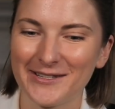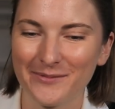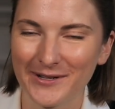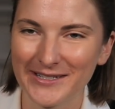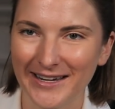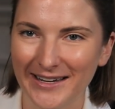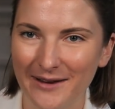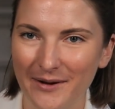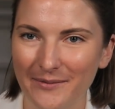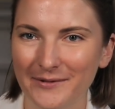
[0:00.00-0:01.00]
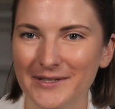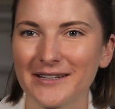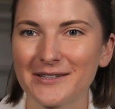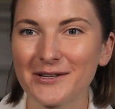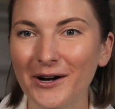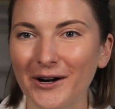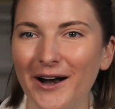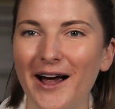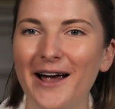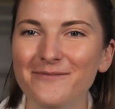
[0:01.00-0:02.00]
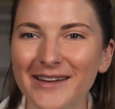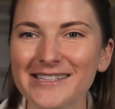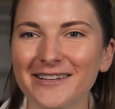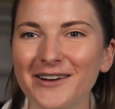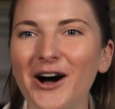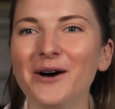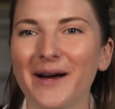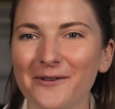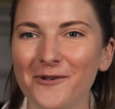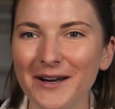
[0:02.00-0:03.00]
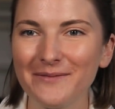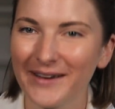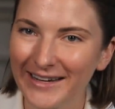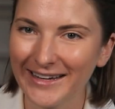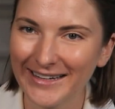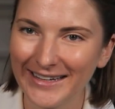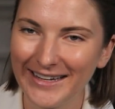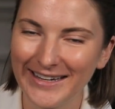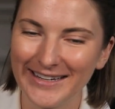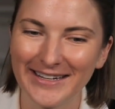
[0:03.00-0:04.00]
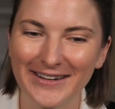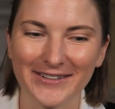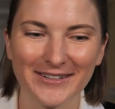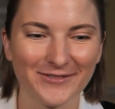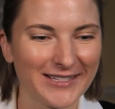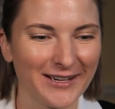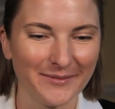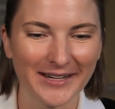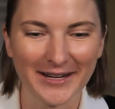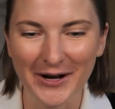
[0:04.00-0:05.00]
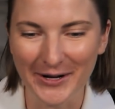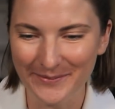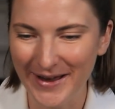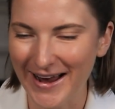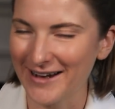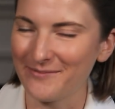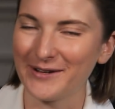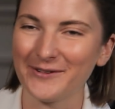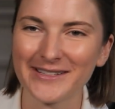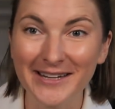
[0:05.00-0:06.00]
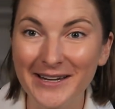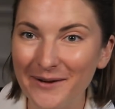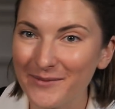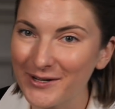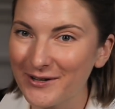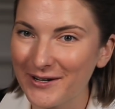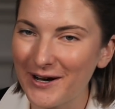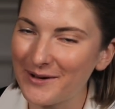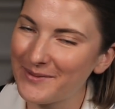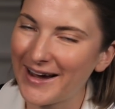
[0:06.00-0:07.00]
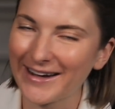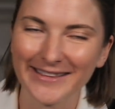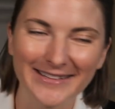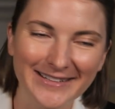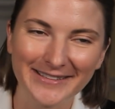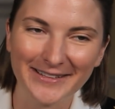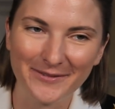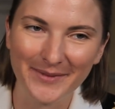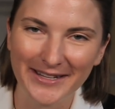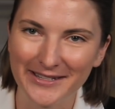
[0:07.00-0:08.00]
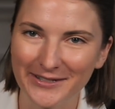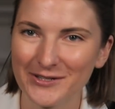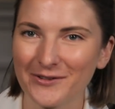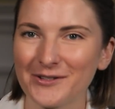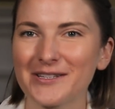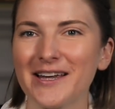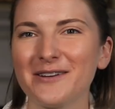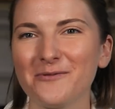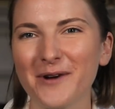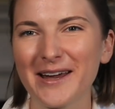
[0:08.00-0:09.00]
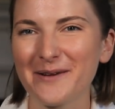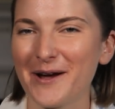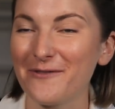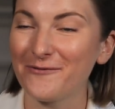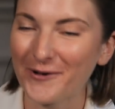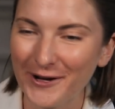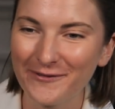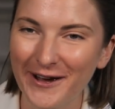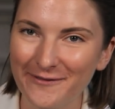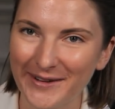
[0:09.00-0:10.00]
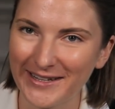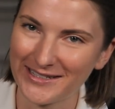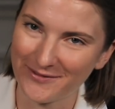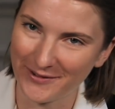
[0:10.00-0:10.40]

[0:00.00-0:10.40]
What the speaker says: superintendent came up and I was like, sir, I missed the call by 1 minute. You know, and he was telling me to call him back, but it wasn't a number you could call back and they didn't leave a message. So I just had to wait about 45 minutes